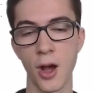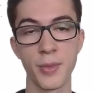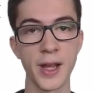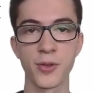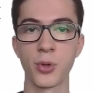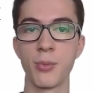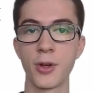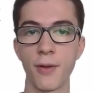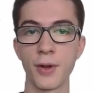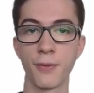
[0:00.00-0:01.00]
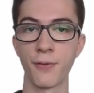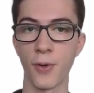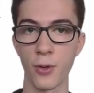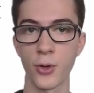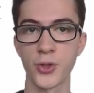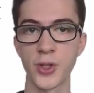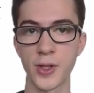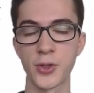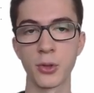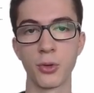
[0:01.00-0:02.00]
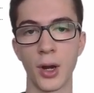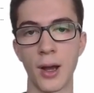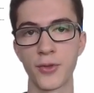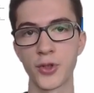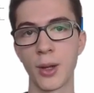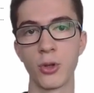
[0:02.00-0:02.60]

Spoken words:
Up next, we're going to be covering further statistical graphs.